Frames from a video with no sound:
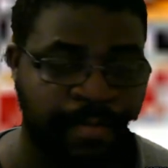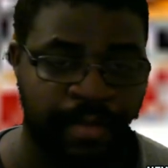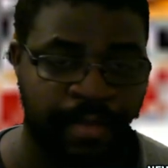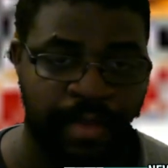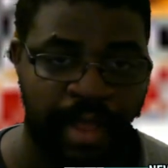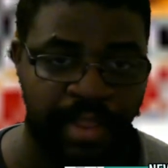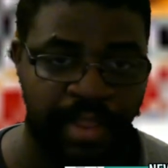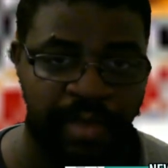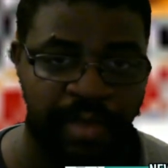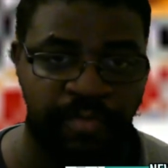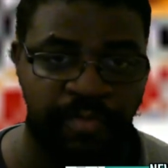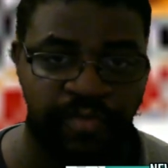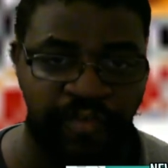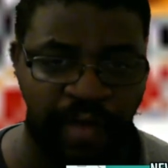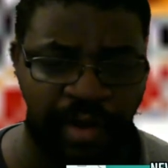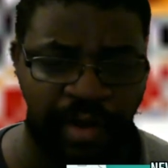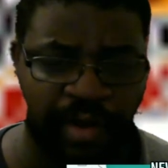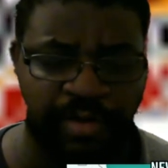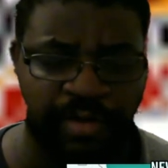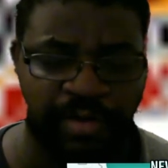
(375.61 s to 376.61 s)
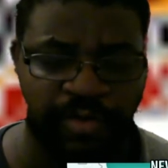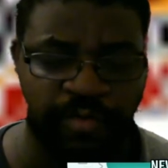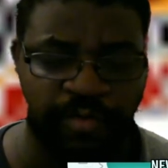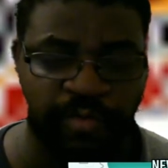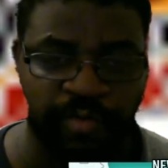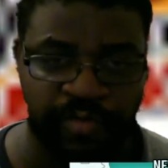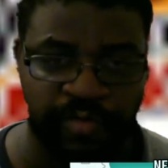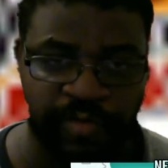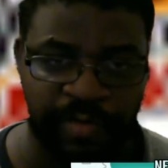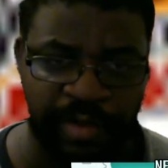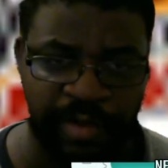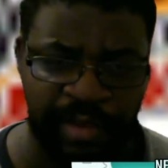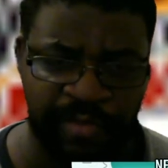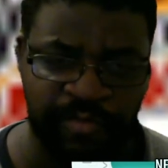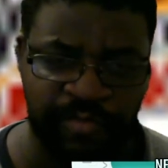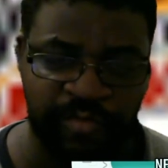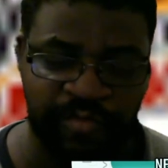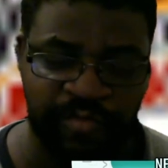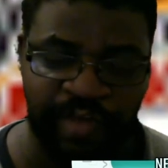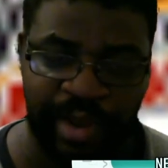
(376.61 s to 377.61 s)
I think it was Charlie or Caruso that he
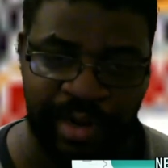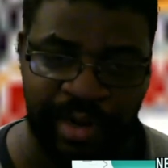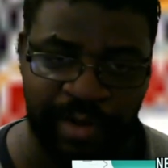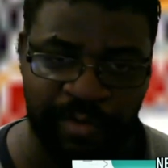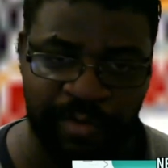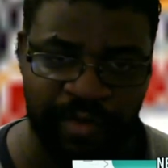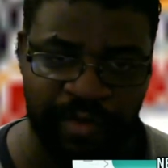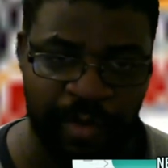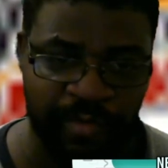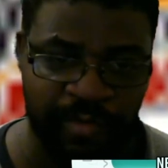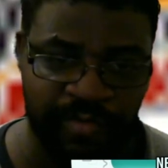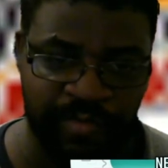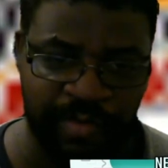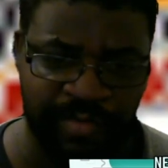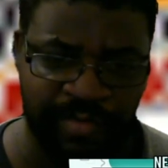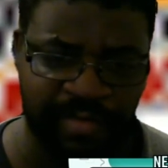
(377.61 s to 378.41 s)
was trying to go talk to her.